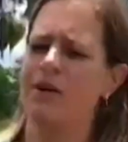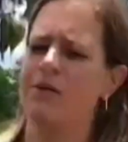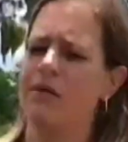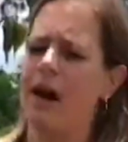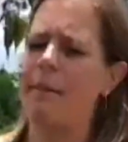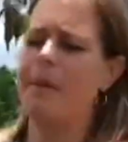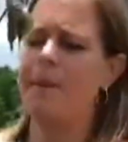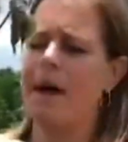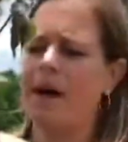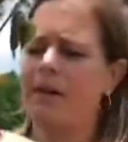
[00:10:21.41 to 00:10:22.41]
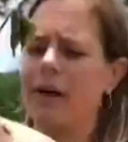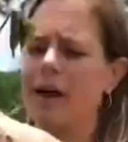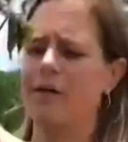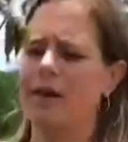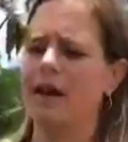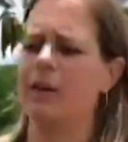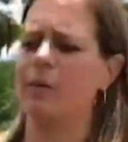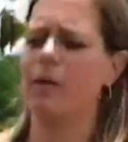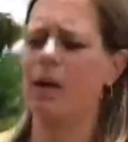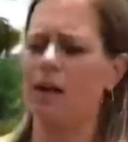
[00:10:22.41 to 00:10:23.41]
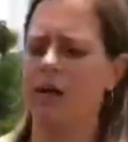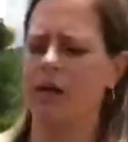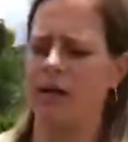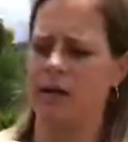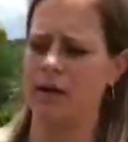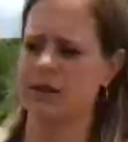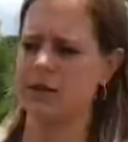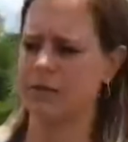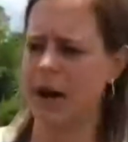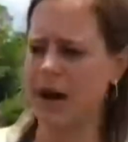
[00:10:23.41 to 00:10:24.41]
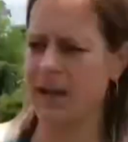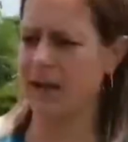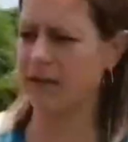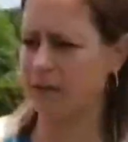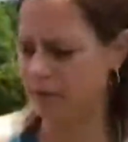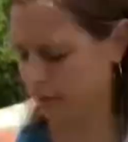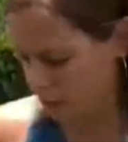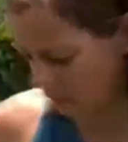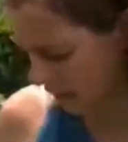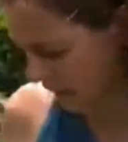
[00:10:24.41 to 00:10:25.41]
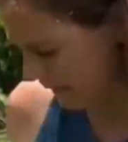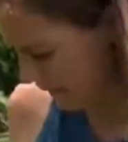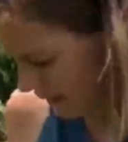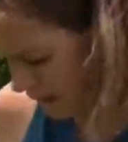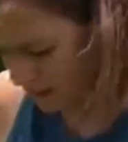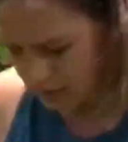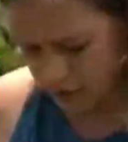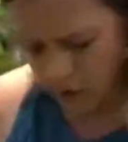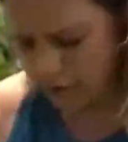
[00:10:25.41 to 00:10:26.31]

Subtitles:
Wrap it back around and it will spread even further. So over